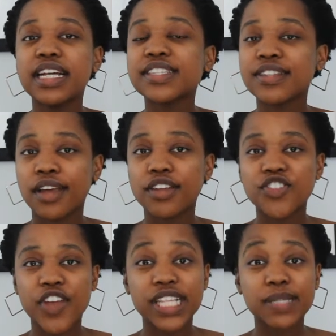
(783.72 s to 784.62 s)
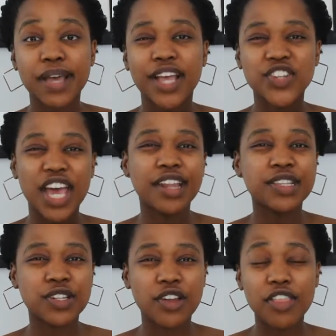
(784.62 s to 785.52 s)
it's not a trade smash and
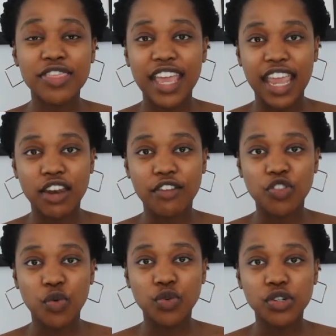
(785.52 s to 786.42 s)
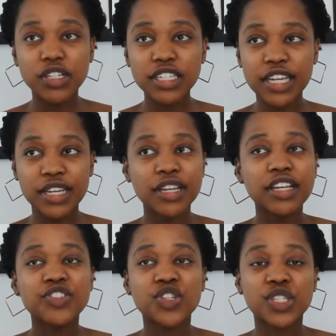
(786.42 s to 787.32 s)
it's not the end of the world
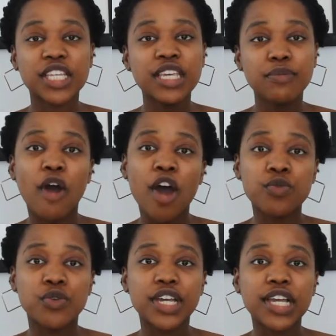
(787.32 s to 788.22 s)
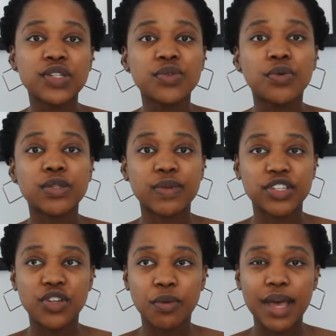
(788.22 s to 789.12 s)
just keep on working towards
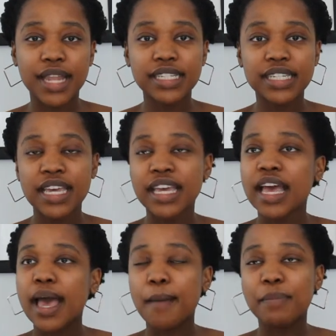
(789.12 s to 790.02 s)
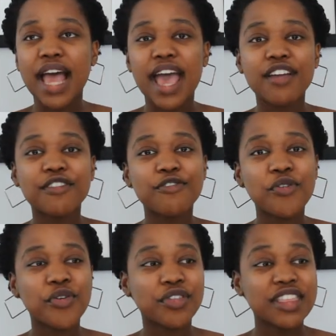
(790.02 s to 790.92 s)
what you want, applying
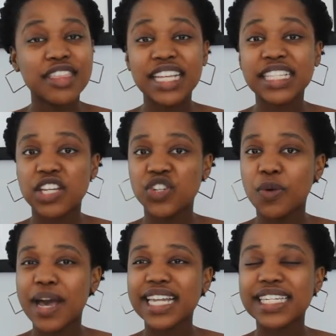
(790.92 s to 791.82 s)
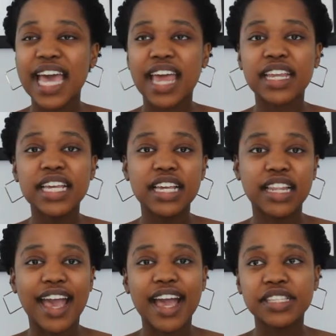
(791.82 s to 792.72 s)
for the things that you want, and
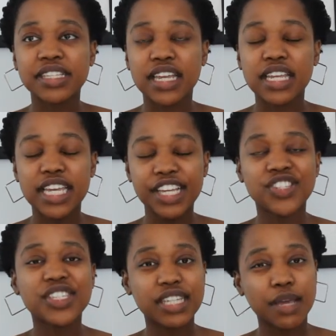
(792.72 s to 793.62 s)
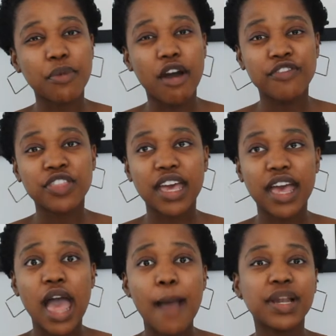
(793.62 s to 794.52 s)
like I said, each step of the
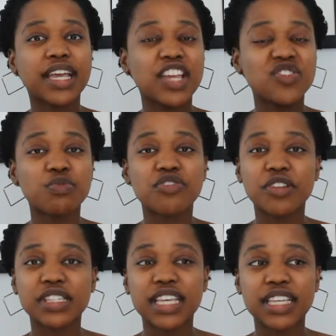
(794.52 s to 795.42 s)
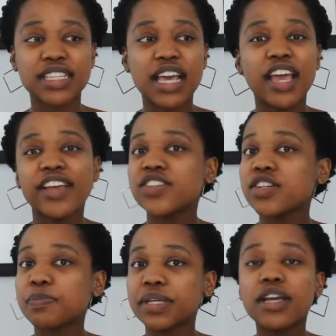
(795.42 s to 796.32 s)
application process
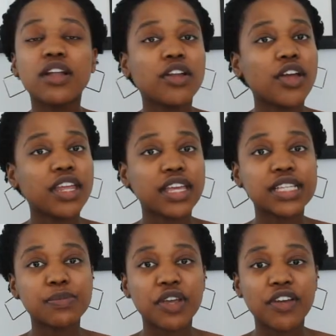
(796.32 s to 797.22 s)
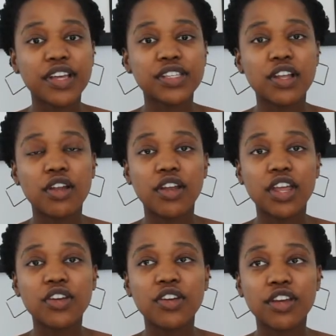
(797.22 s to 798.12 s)
should be a learning experience, a
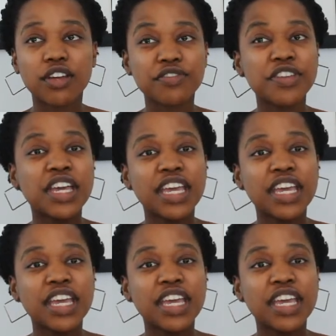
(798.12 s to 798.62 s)
learning curve.